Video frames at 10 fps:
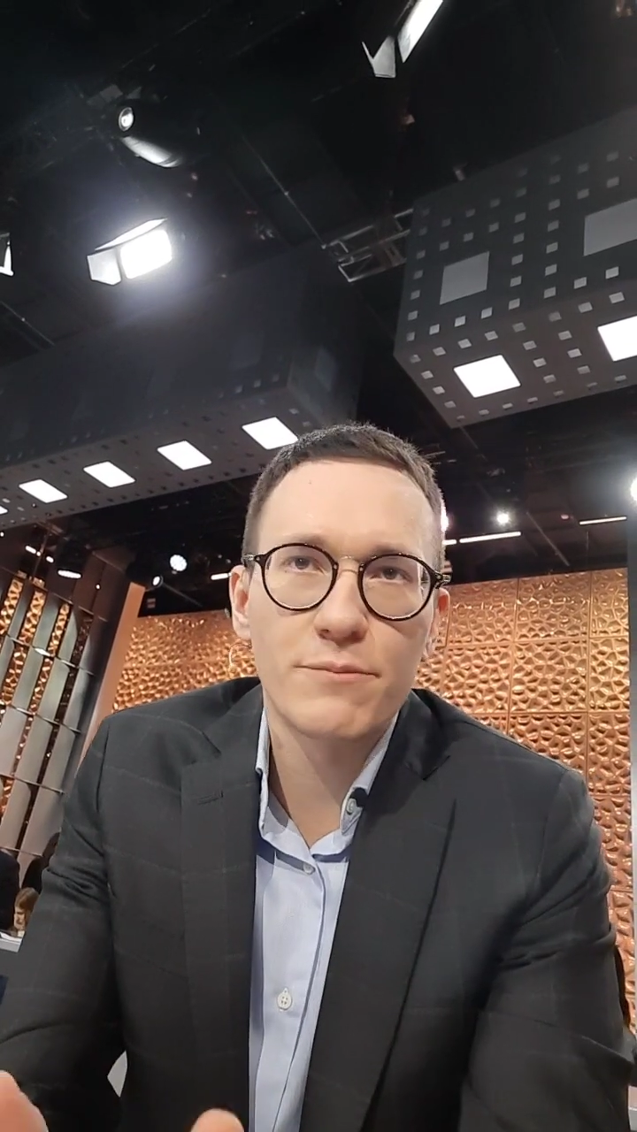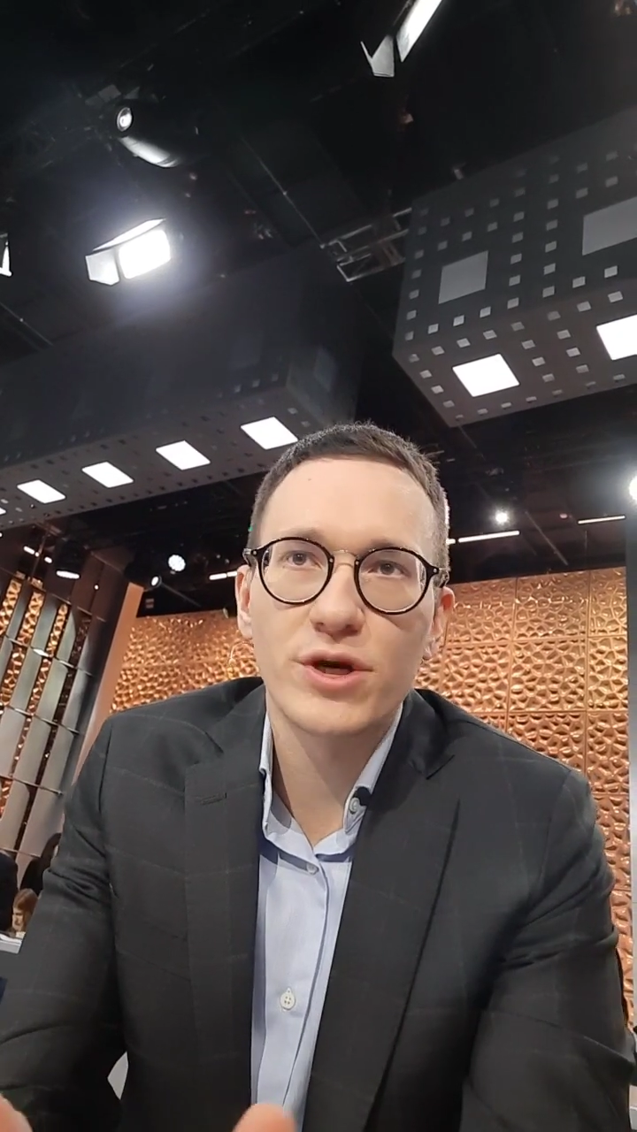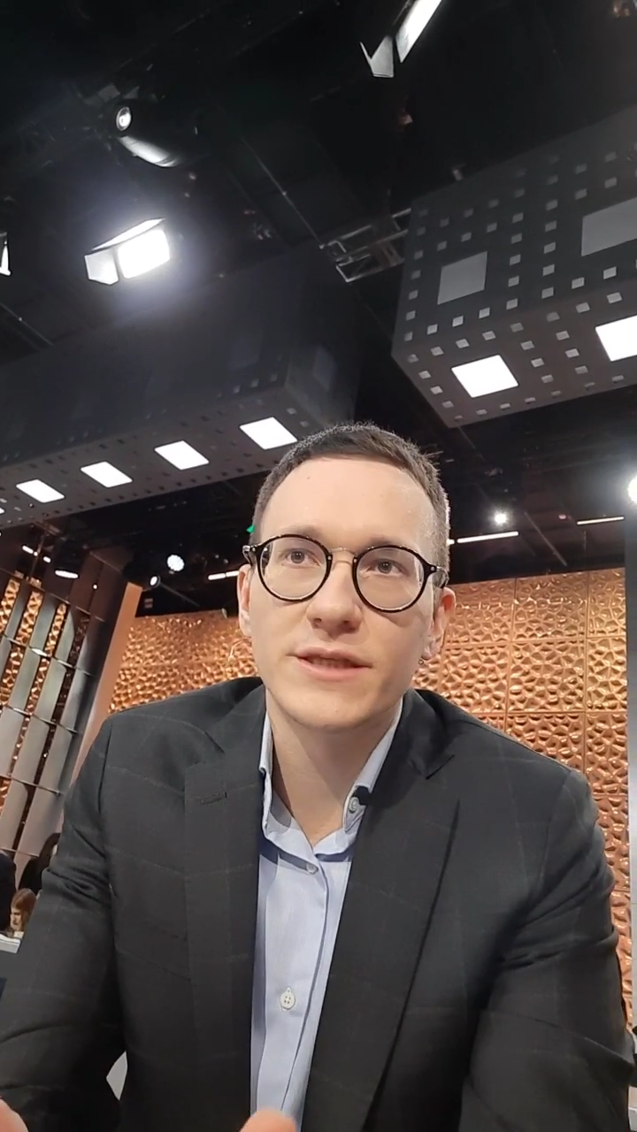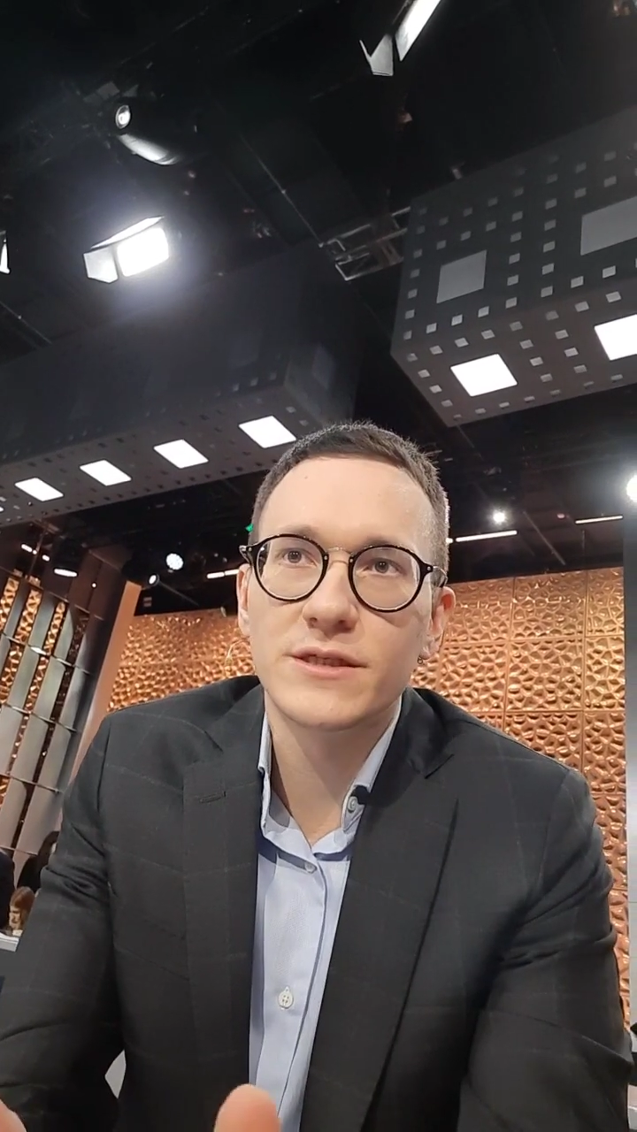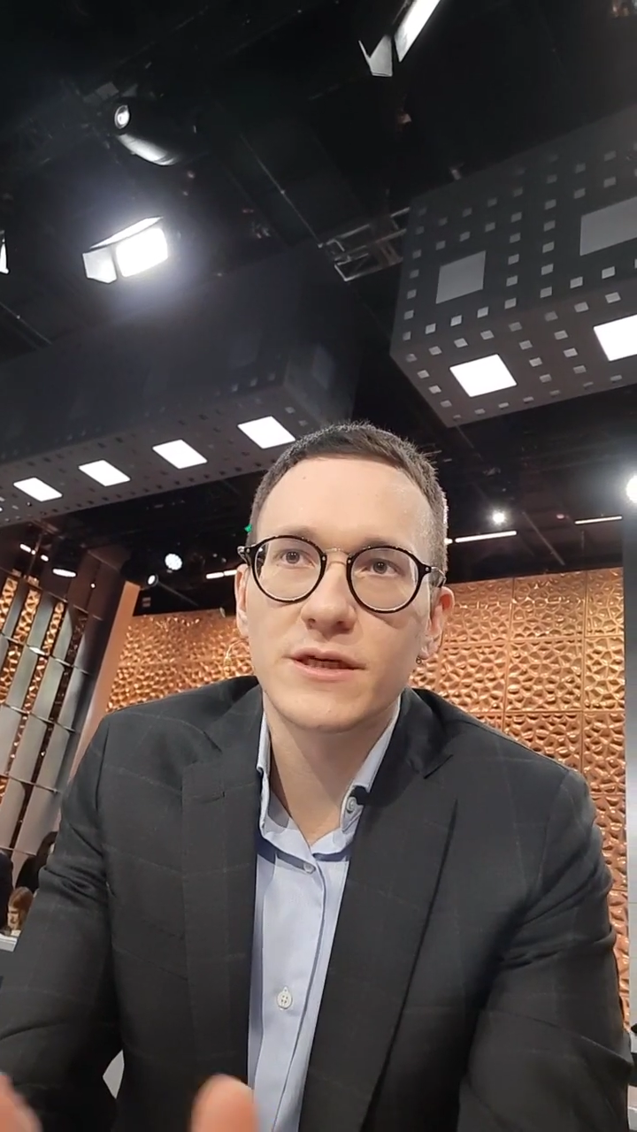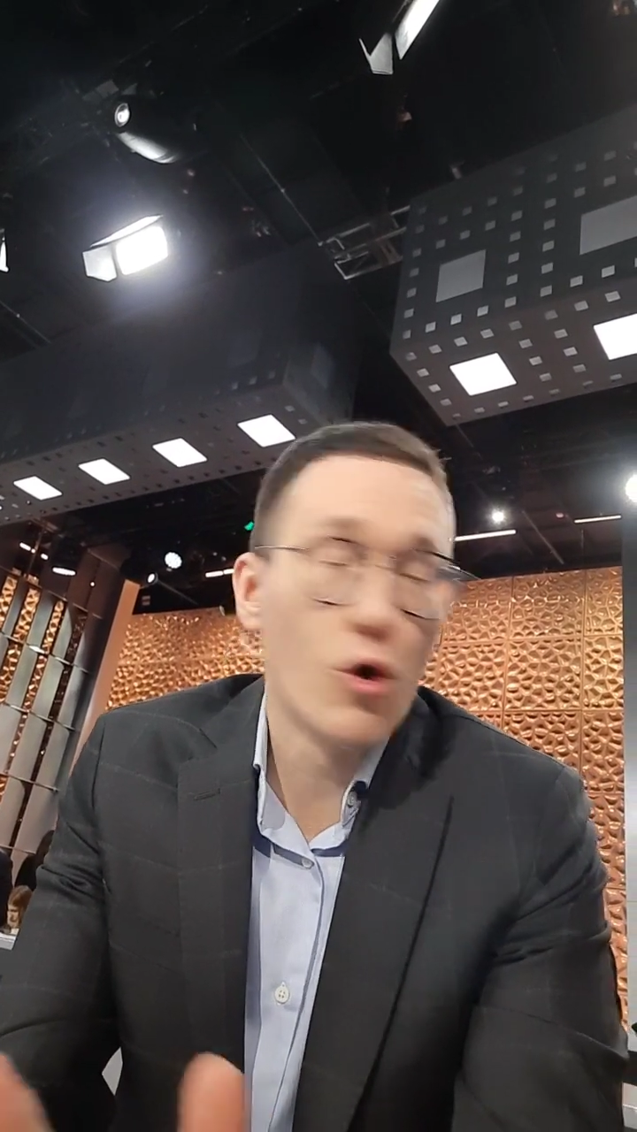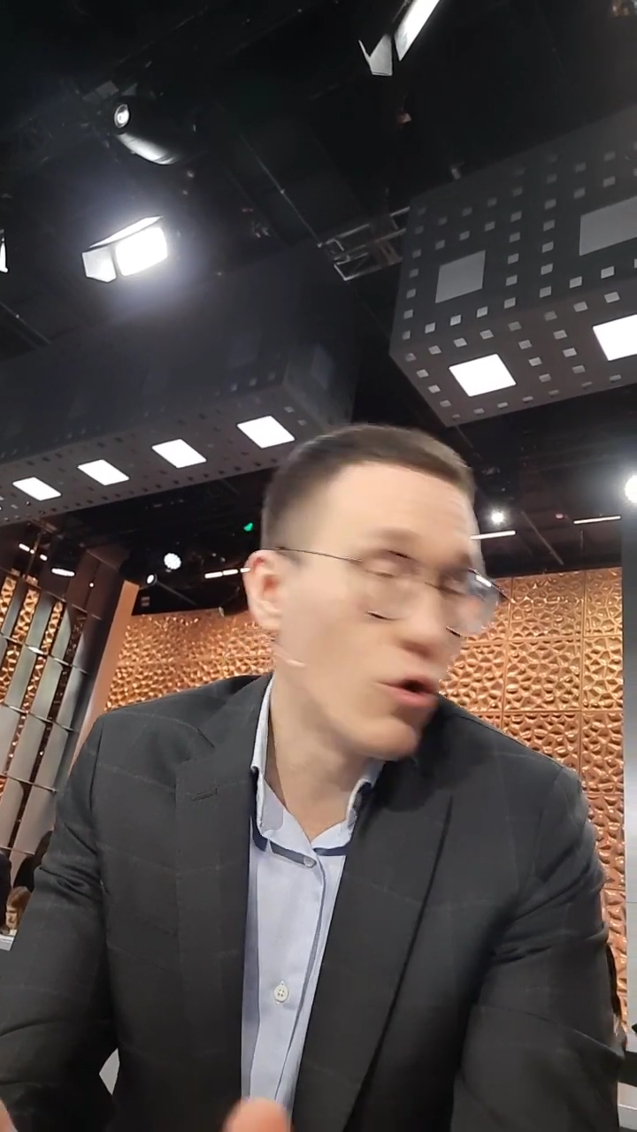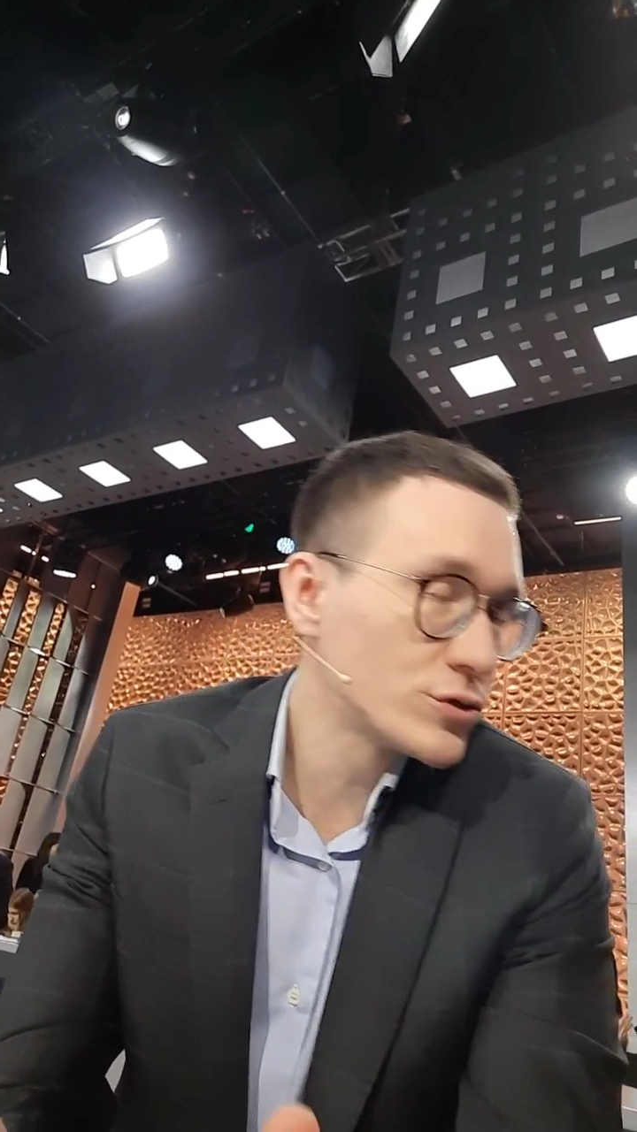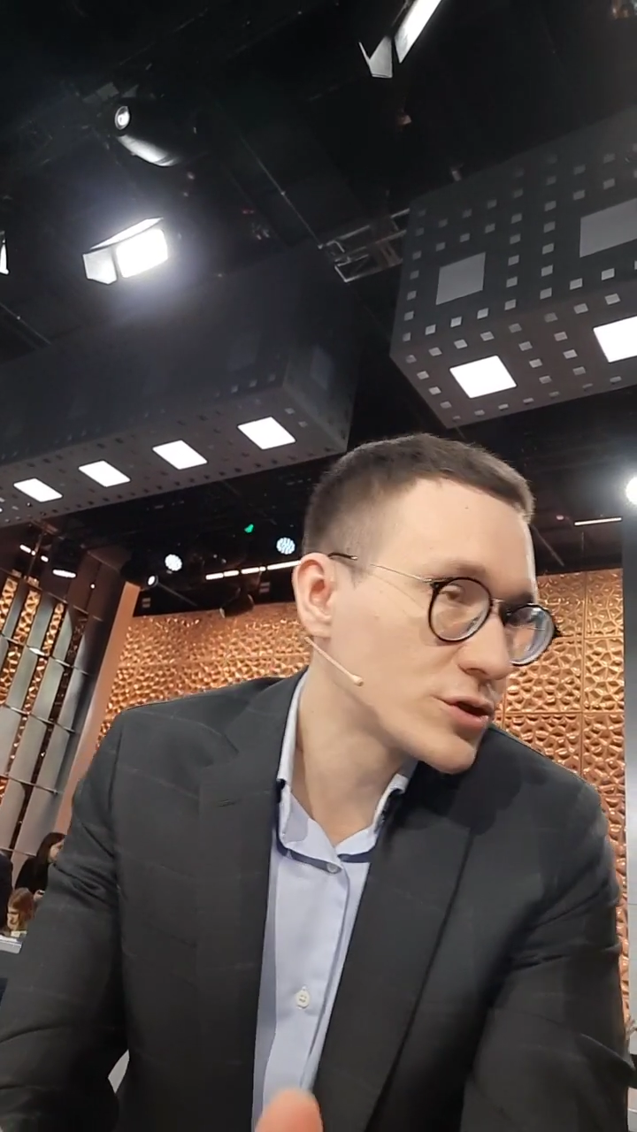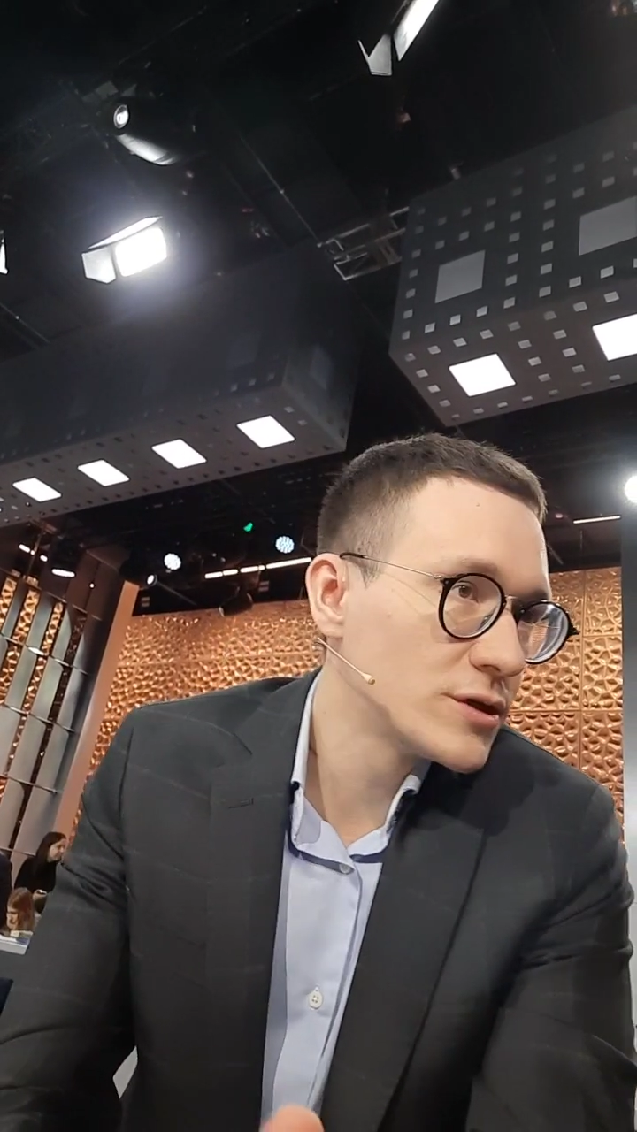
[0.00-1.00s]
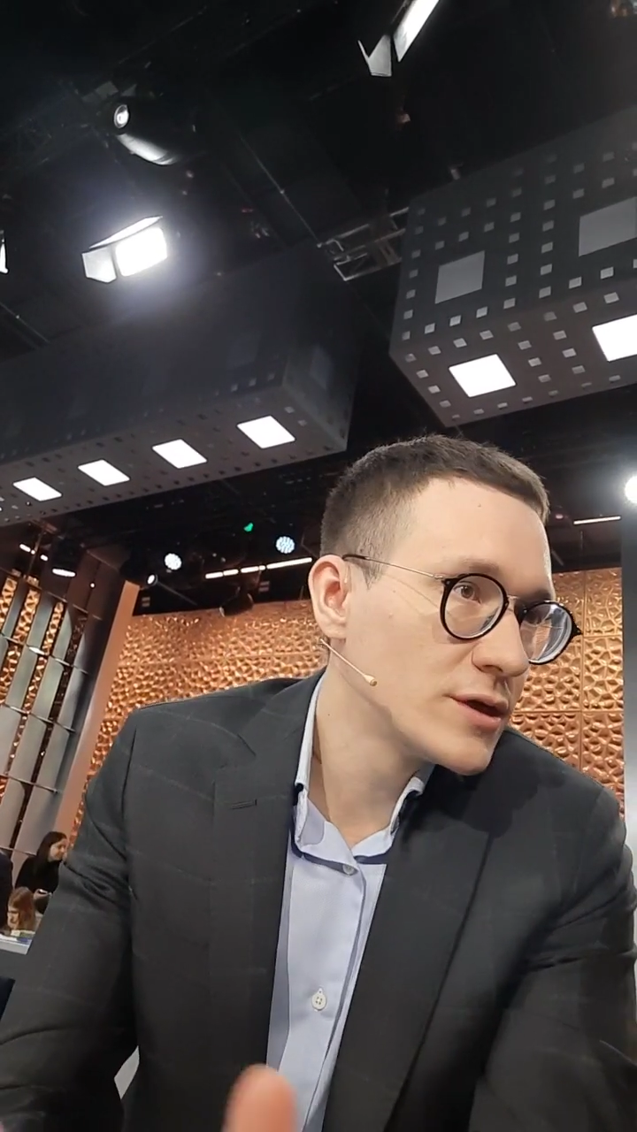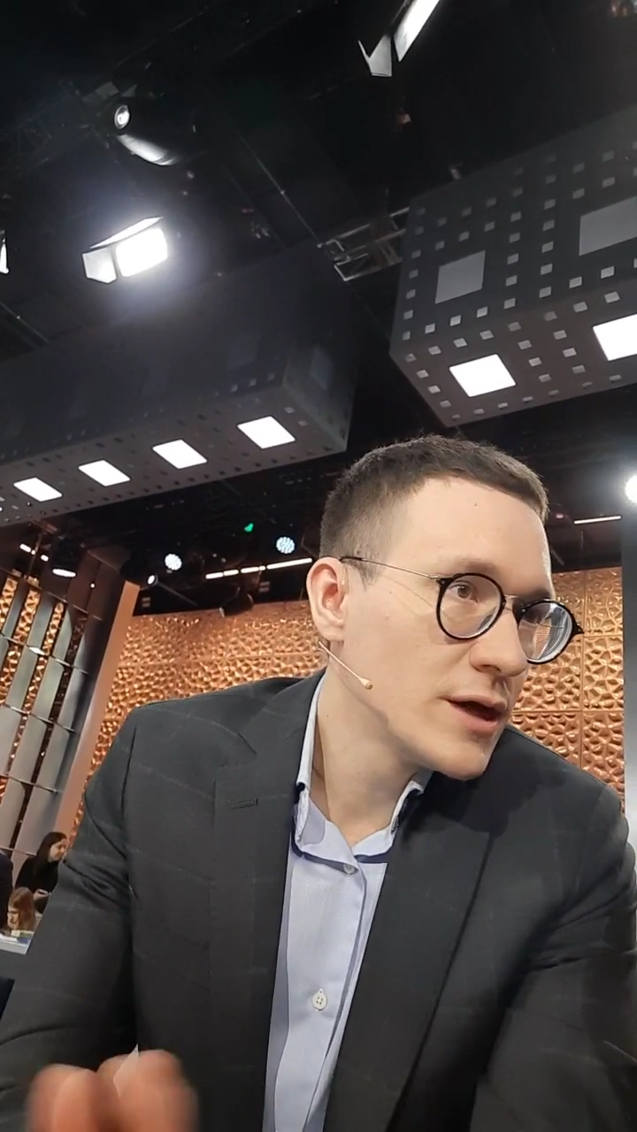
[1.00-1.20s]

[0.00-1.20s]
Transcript: pretty old